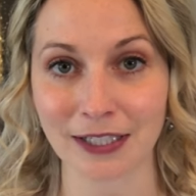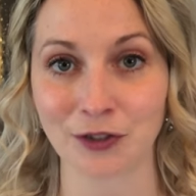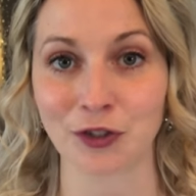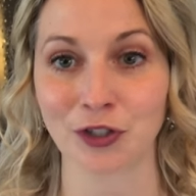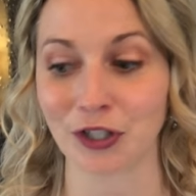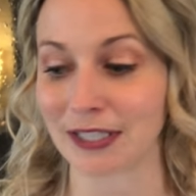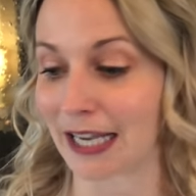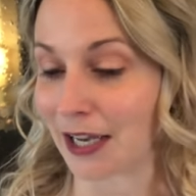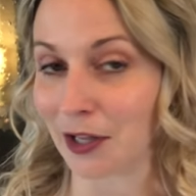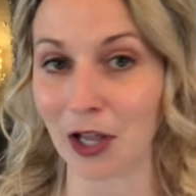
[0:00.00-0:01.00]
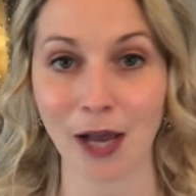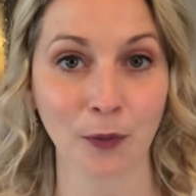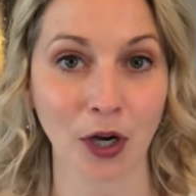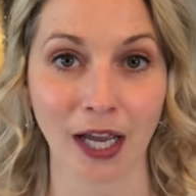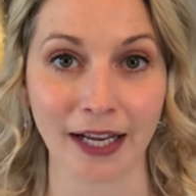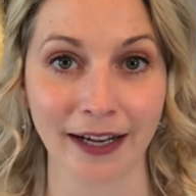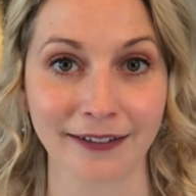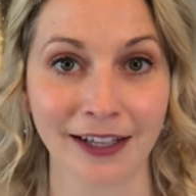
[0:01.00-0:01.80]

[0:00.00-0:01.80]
It's just gonna take a lot more cutting.